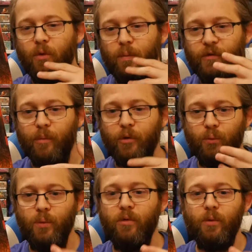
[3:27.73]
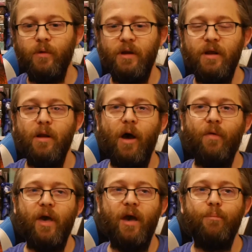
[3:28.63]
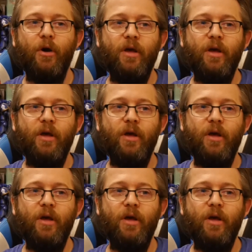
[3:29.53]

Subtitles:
been something really, really neat about that.